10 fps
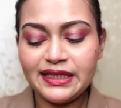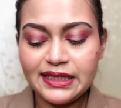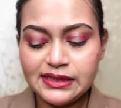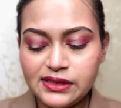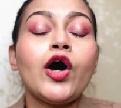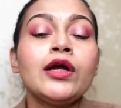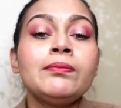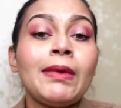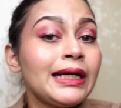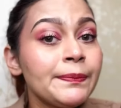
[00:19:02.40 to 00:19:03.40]
is
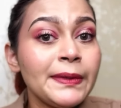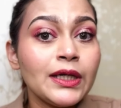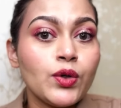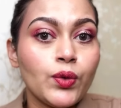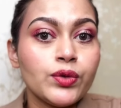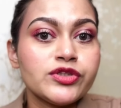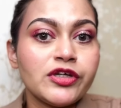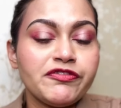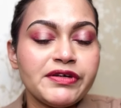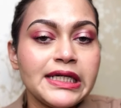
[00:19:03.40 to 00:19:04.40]
on multiple coats
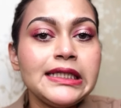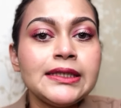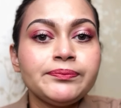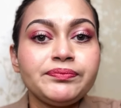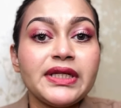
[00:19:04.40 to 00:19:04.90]
of it,